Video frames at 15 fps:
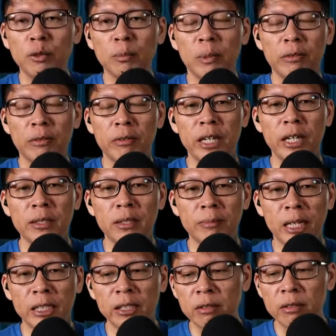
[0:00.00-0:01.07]
my friends, my
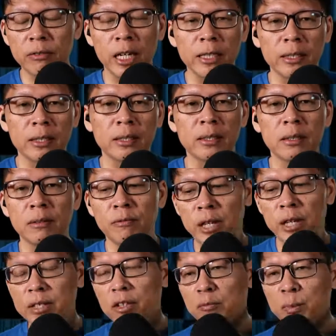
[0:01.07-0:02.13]
dear friends
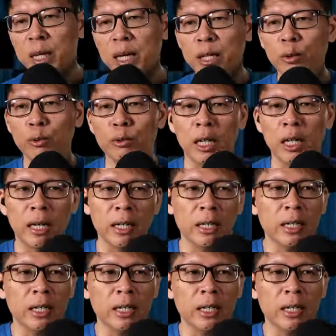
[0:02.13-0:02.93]
of mine who are